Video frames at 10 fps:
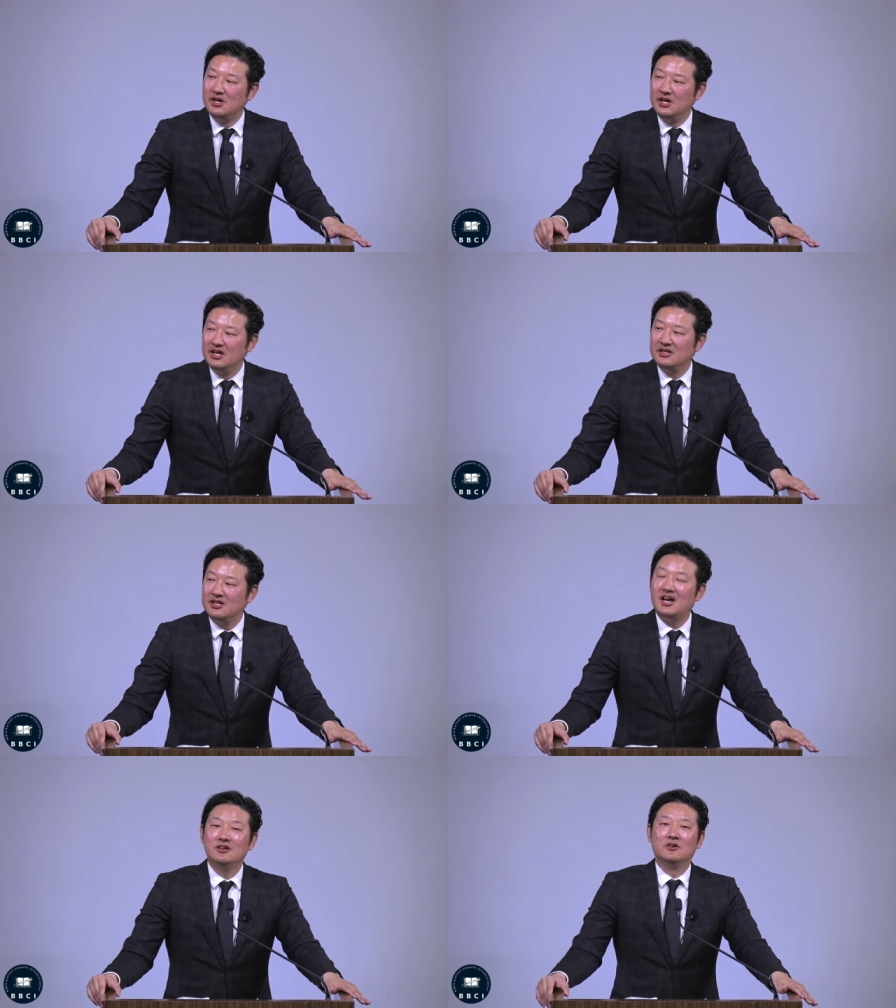and
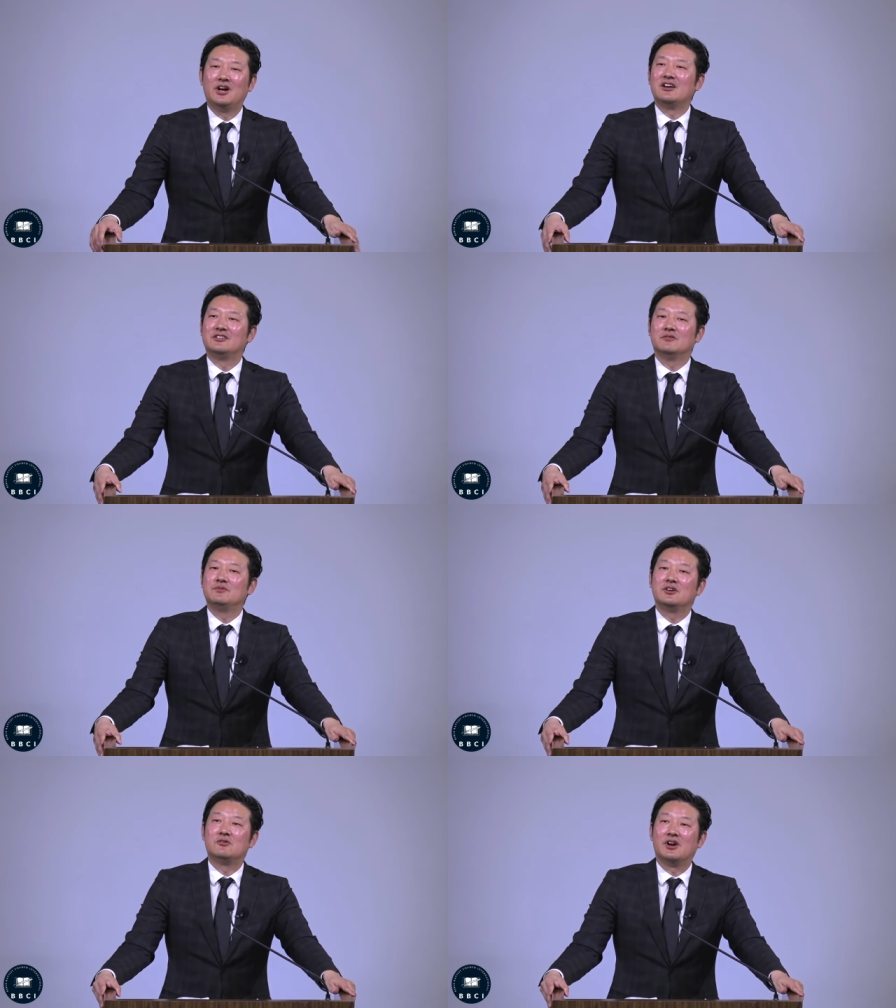that you
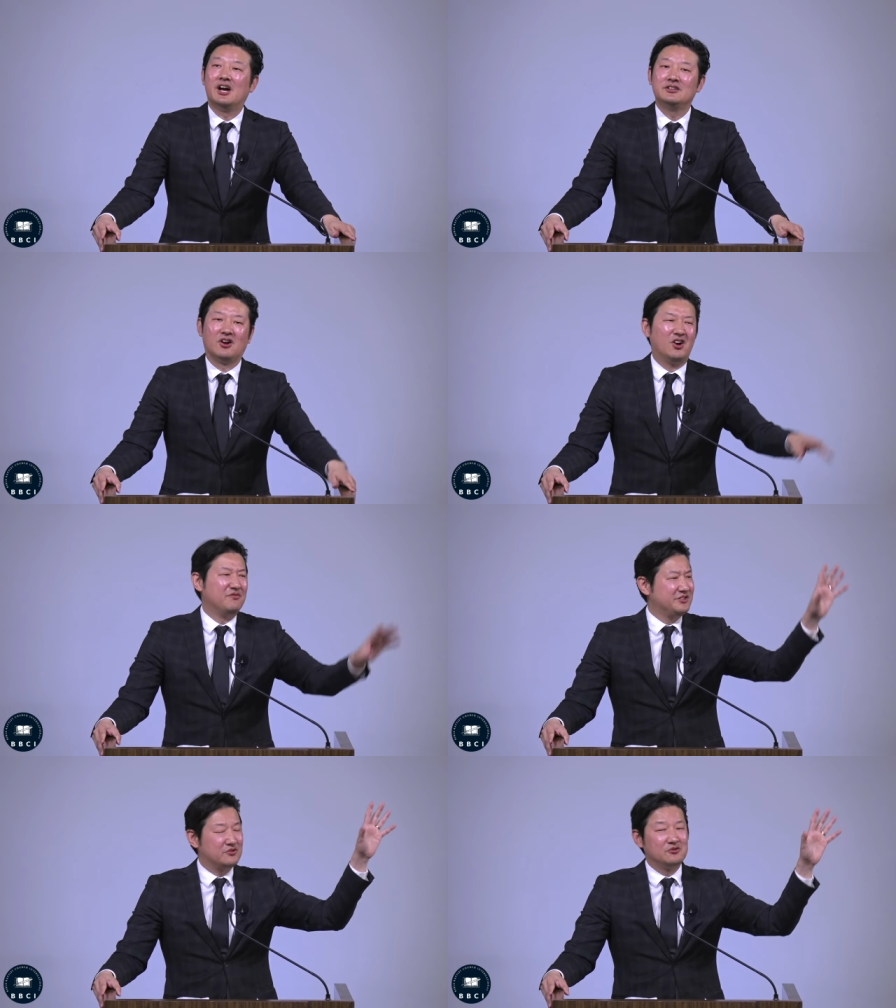accepted Christ,
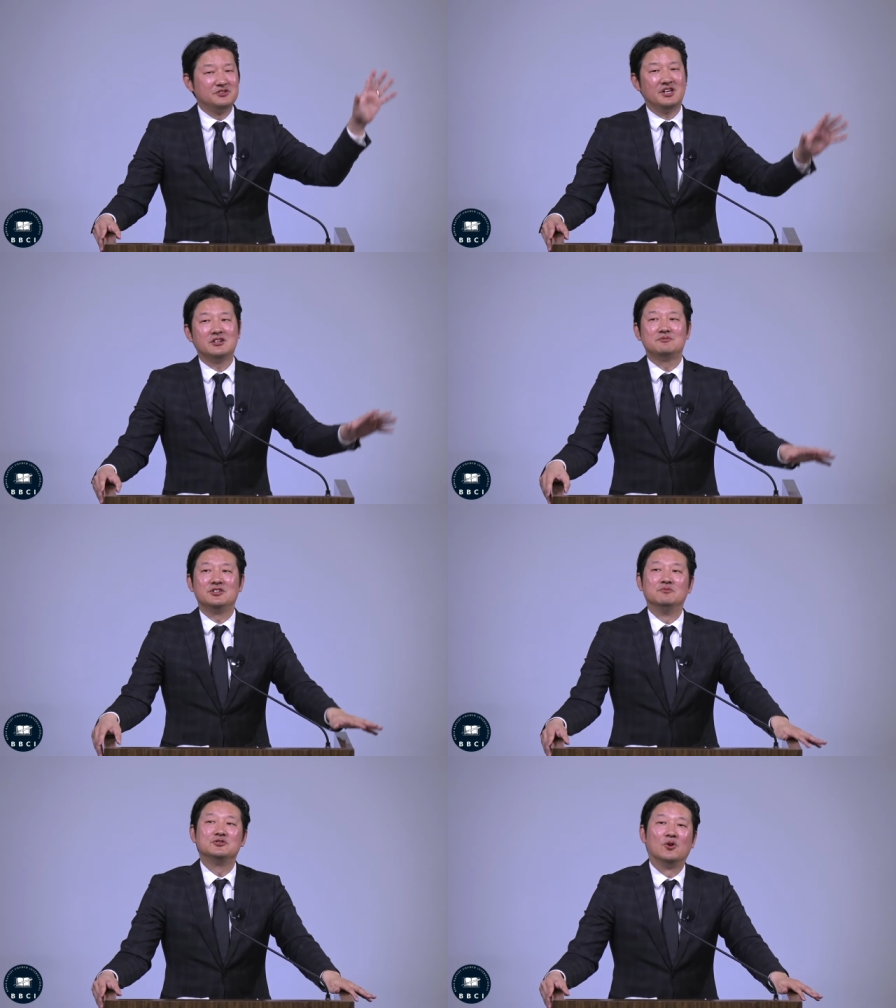harvest crusade of
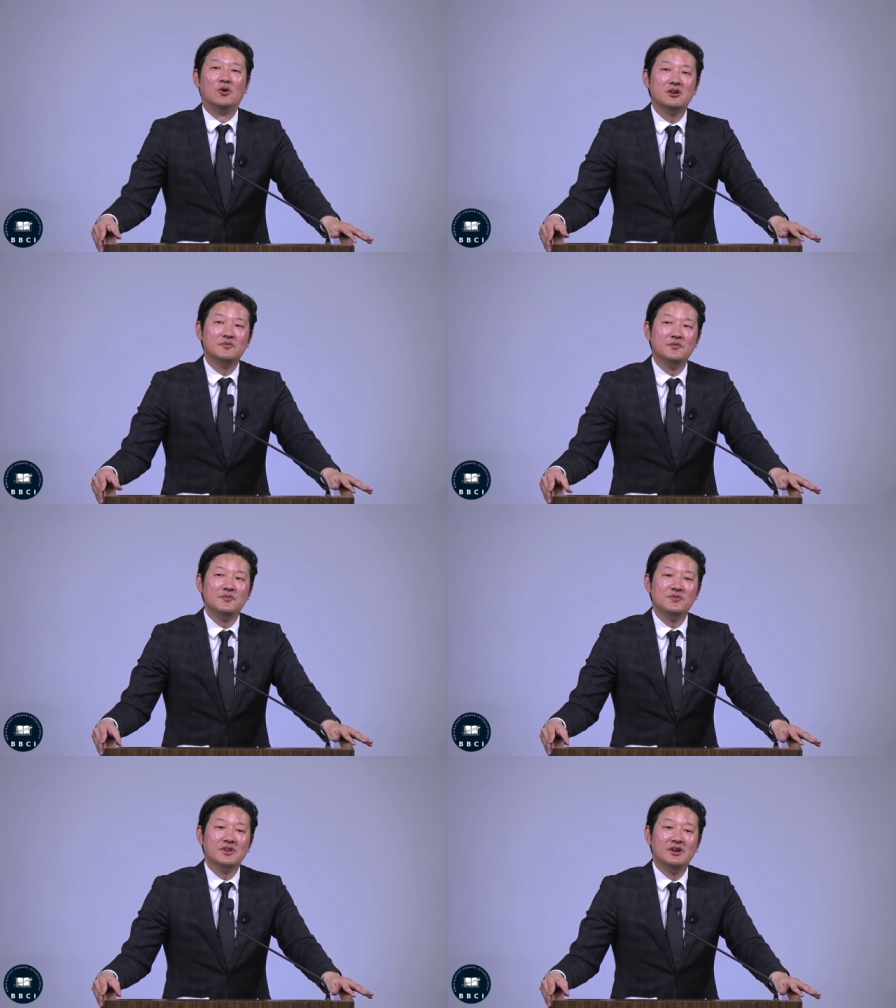some sort.
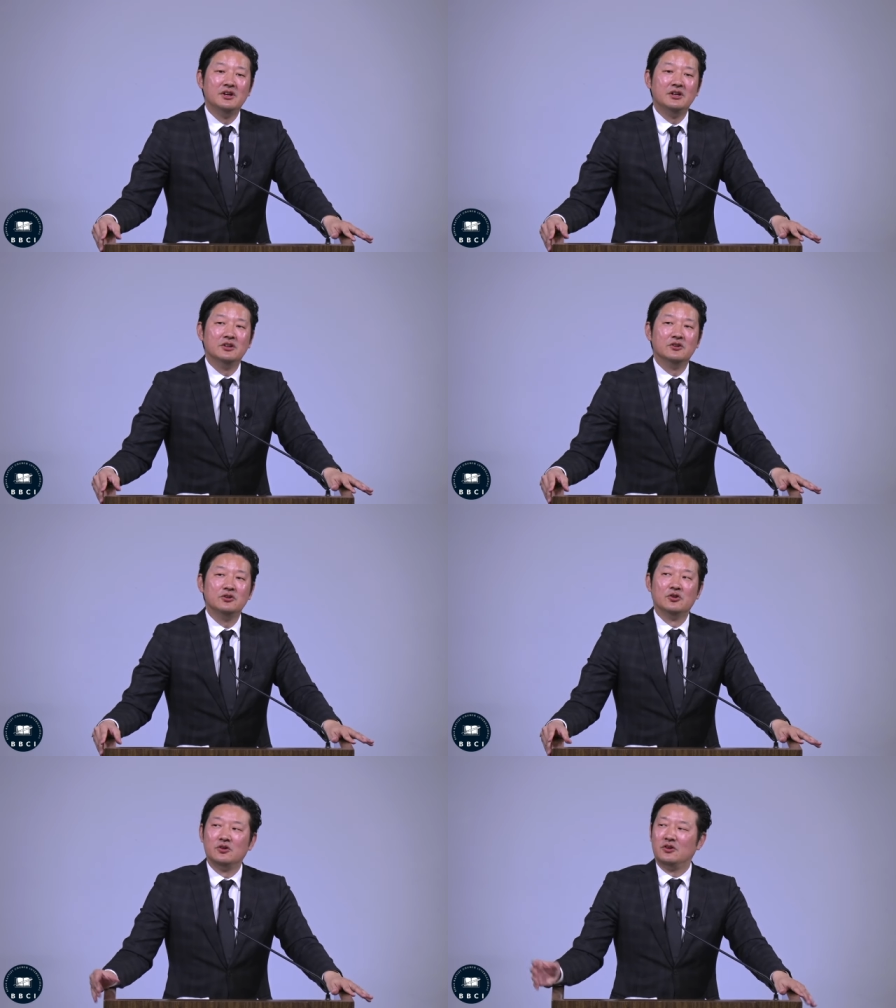Right. You know,
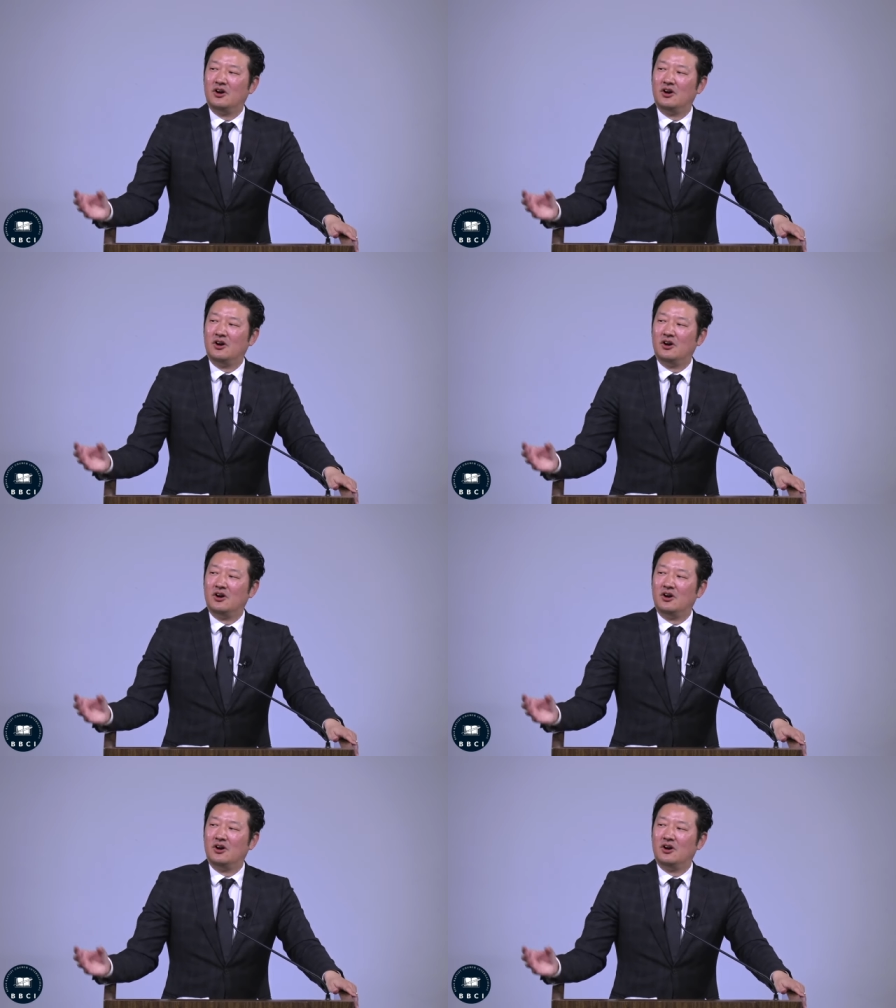you're